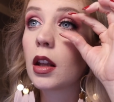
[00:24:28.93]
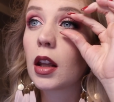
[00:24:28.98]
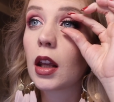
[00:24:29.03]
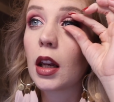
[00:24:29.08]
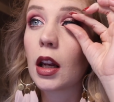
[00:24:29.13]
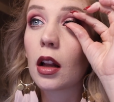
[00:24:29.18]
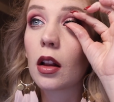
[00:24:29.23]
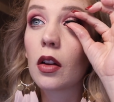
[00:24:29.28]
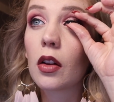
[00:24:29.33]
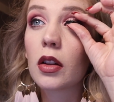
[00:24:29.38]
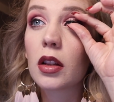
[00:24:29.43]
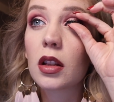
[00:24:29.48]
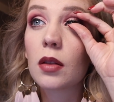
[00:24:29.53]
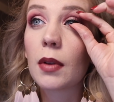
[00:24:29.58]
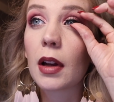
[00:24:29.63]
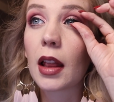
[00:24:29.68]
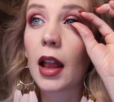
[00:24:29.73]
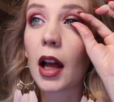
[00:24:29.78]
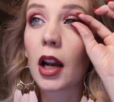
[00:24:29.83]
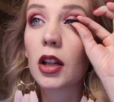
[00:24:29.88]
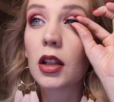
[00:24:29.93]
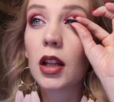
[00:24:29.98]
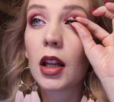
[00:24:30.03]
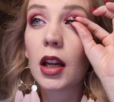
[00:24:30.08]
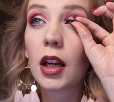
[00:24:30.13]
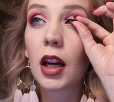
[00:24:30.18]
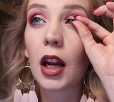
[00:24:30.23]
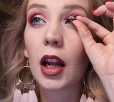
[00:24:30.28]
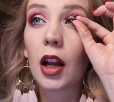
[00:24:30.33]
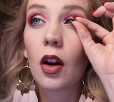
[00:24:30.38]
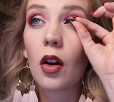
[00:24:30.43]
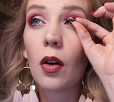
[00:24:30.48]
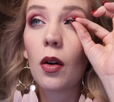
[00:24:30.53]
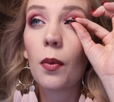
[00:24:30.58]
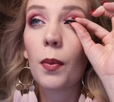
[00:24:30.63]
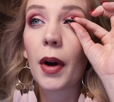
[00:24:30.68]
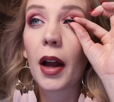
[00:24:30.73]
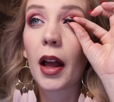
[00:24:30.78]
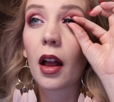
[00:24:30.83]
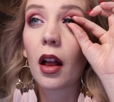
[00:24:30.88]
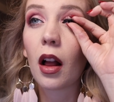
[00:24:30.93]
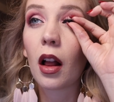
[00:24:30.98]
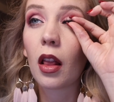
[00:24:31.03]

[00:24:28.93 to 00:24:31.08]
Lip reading: get it close to my lash line, and I go by